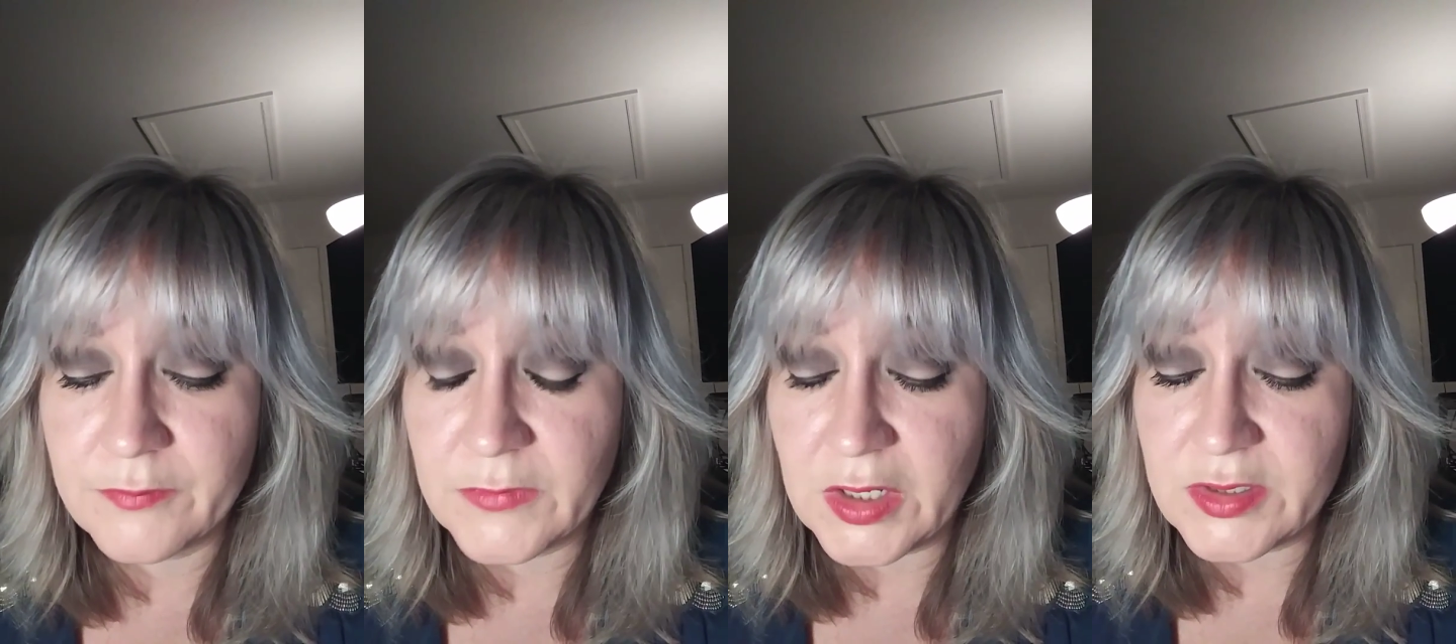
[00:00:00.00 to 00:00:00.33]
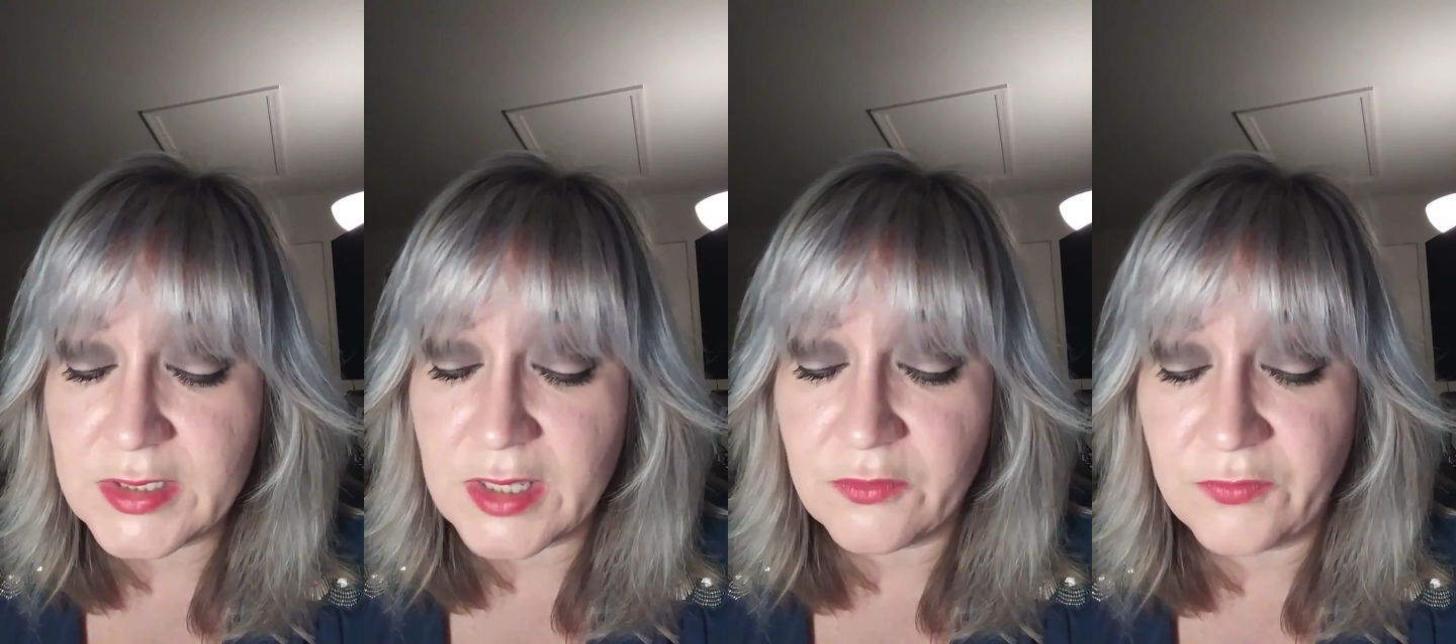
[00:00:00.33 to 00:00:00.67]

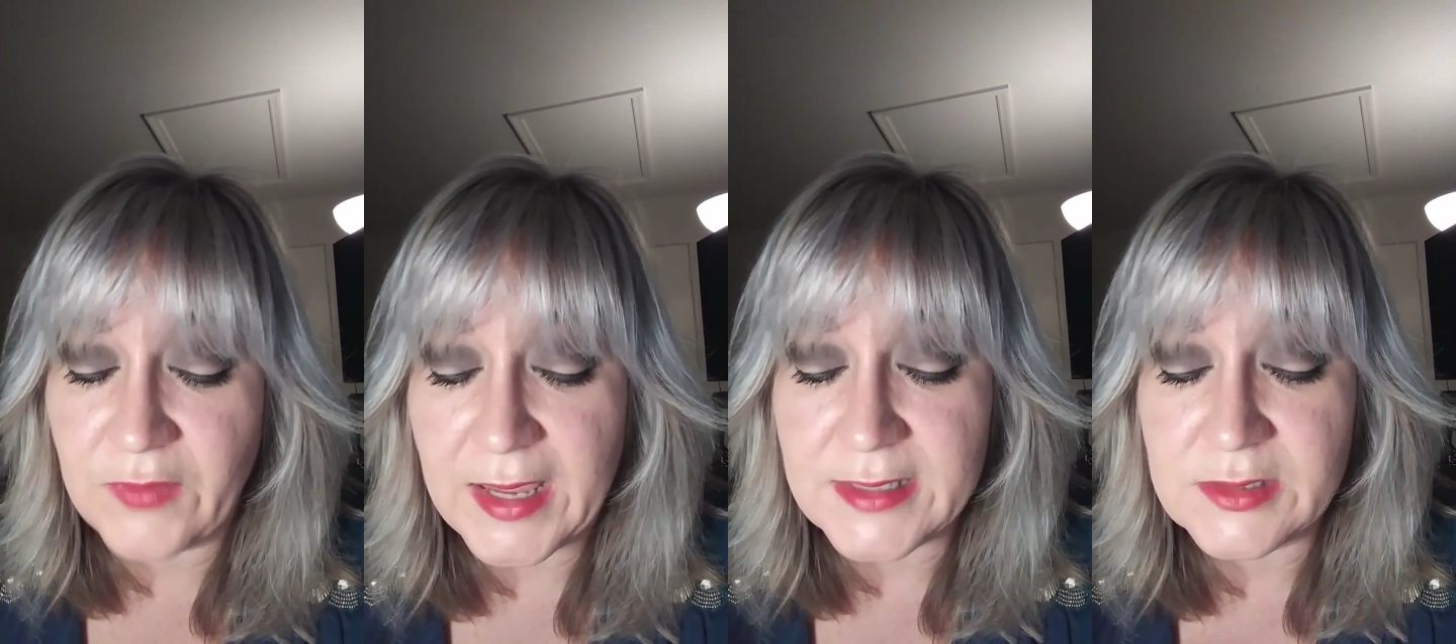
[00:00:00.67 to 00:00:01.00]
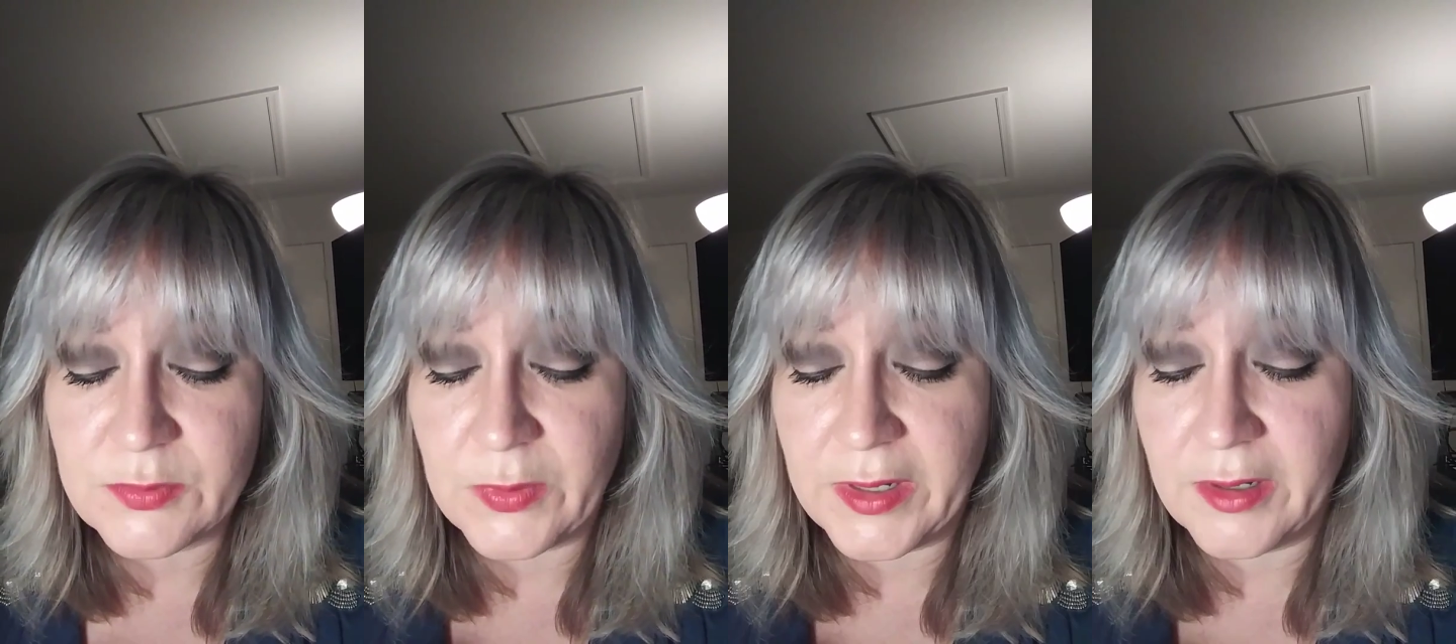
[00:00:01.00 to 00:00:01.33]
there's other
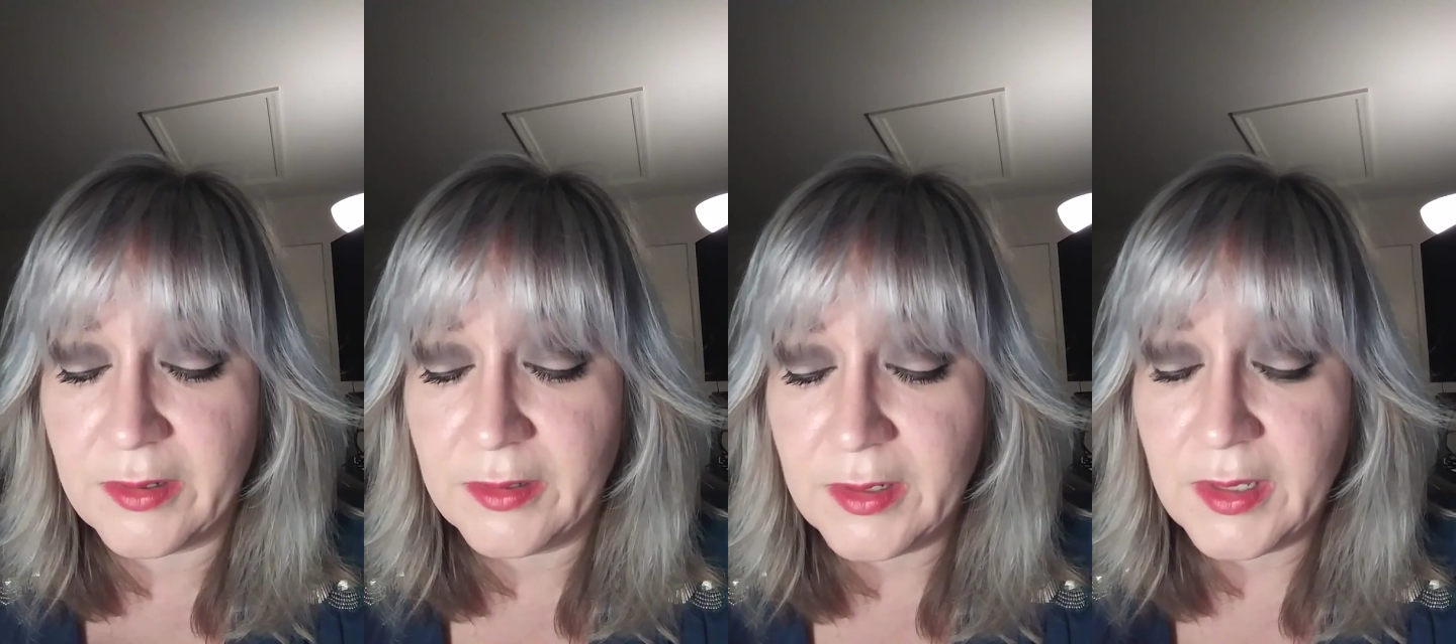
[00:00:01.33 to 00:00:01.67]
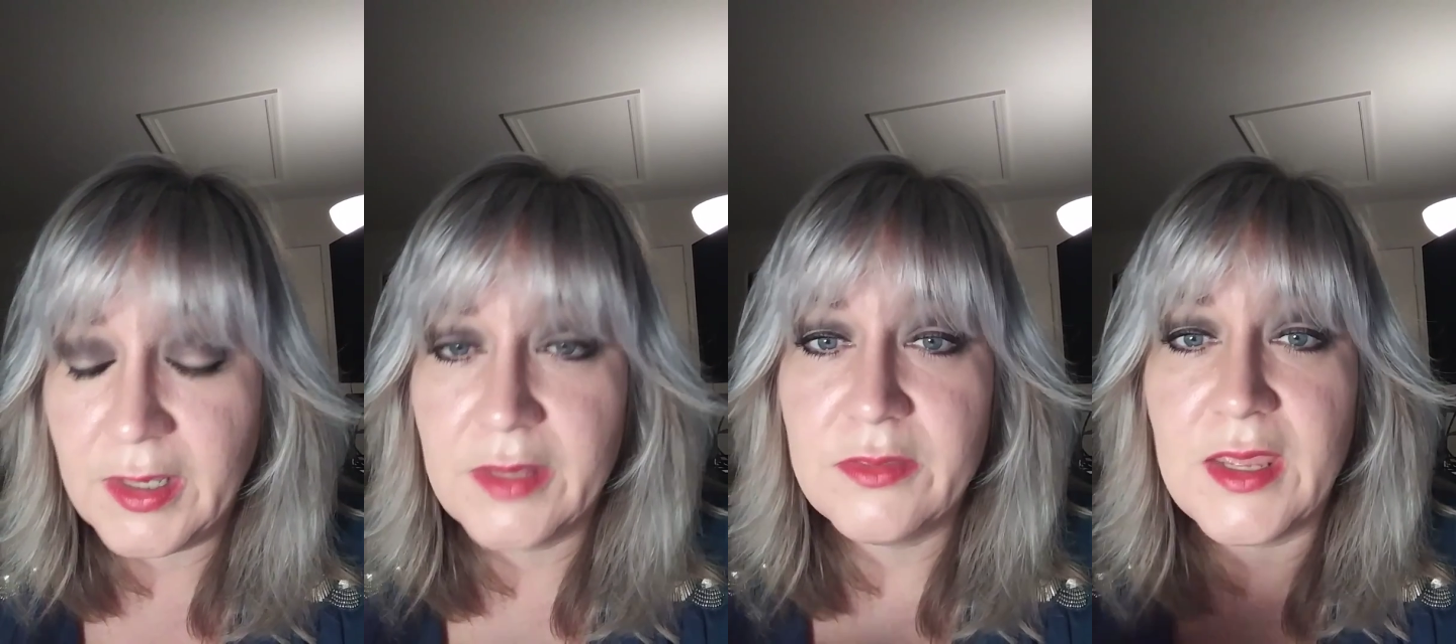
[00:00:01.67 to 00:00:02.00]
fasts where
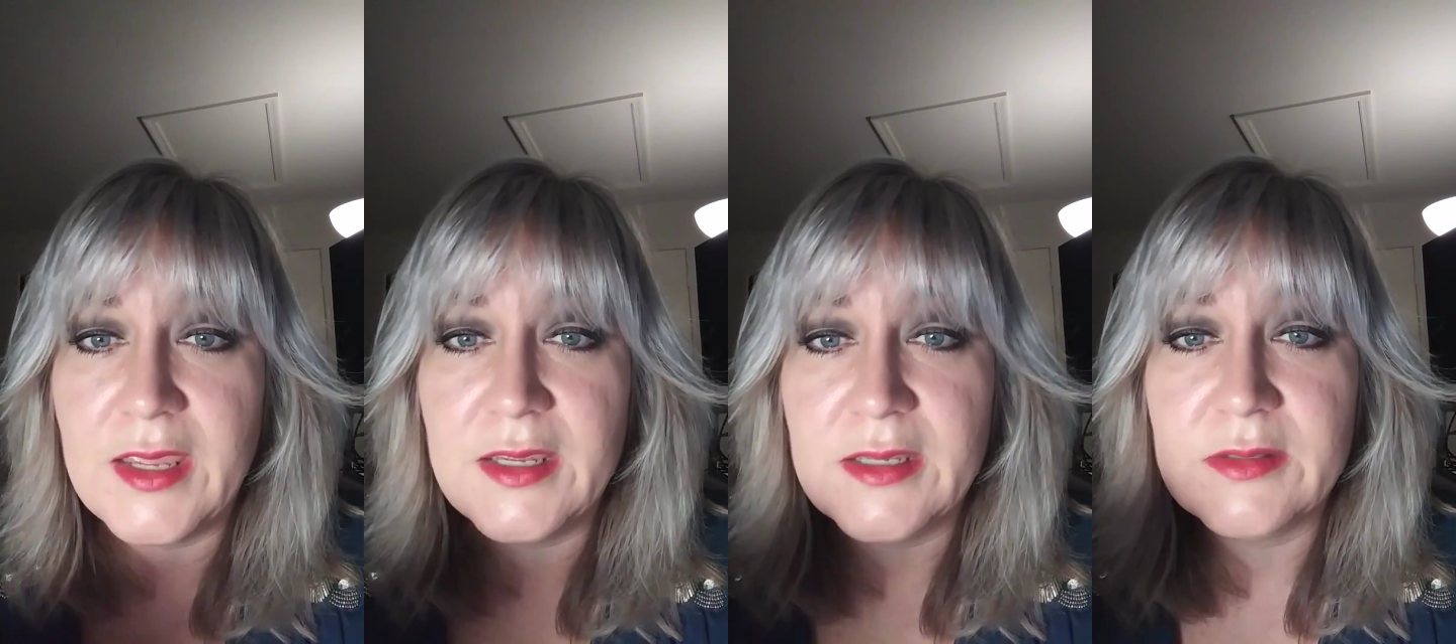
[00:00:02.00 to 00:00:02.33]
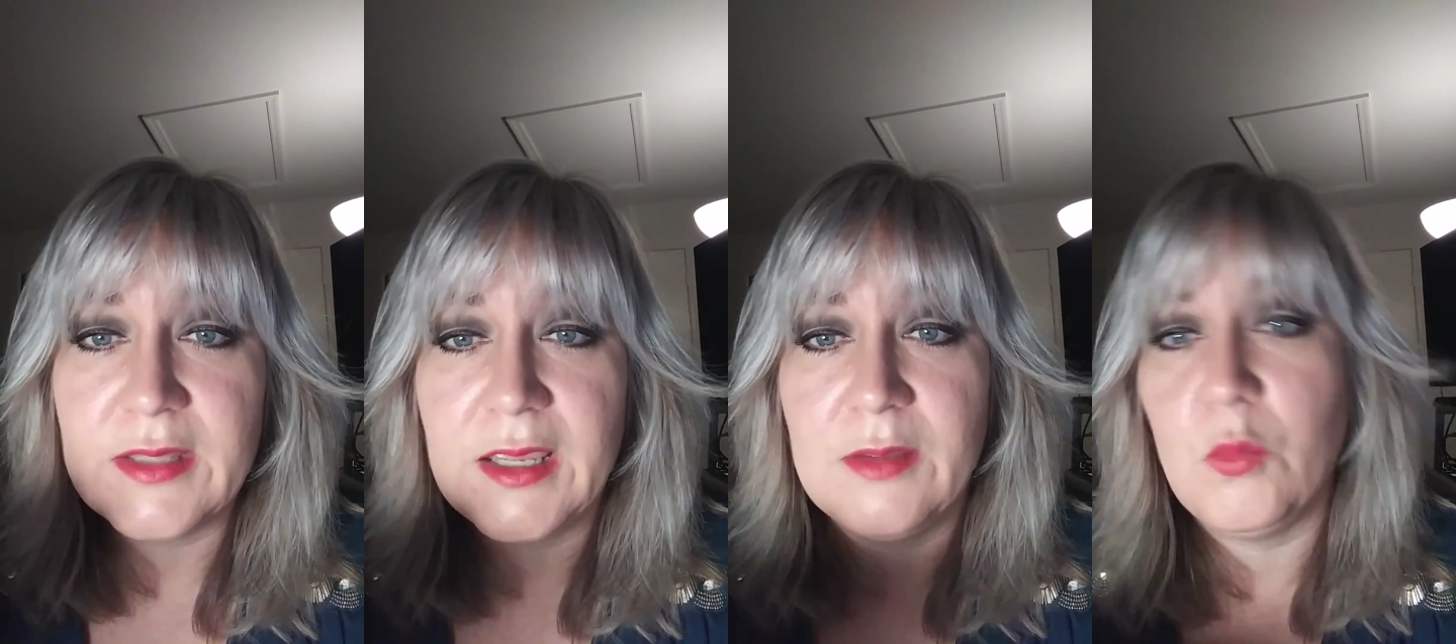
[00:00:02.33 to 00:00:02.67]

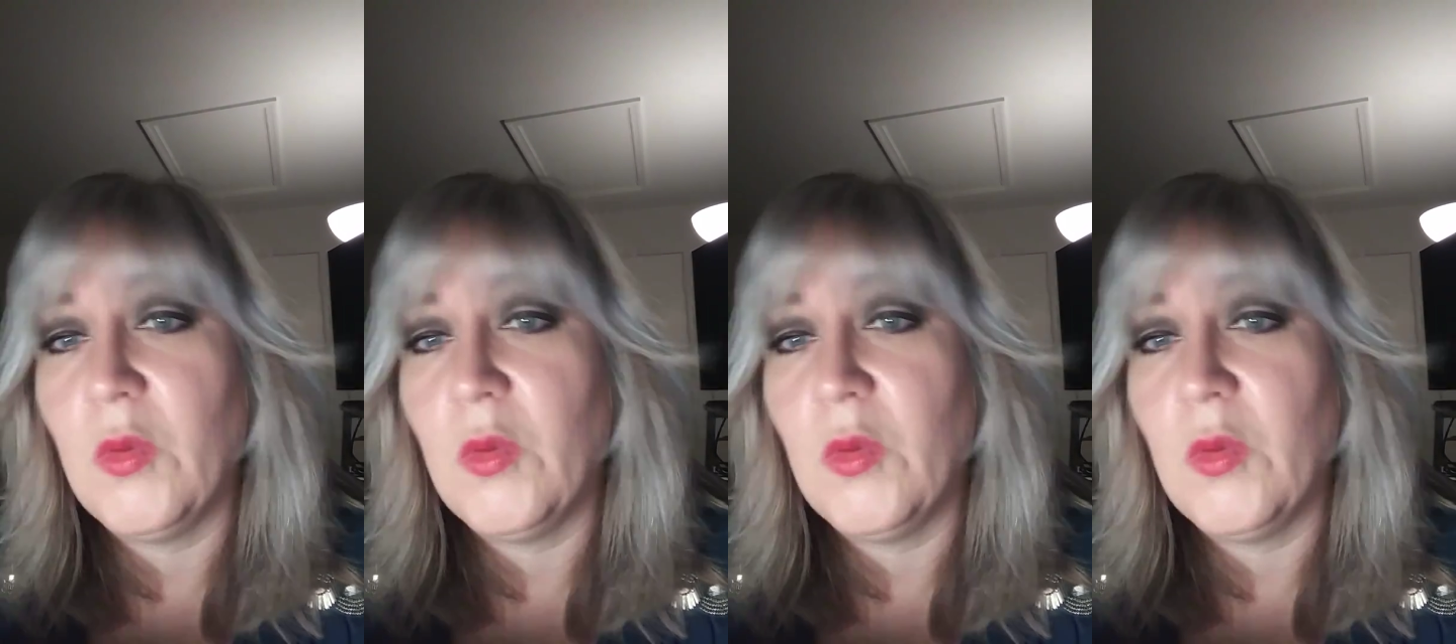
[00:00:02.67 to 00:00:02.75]
they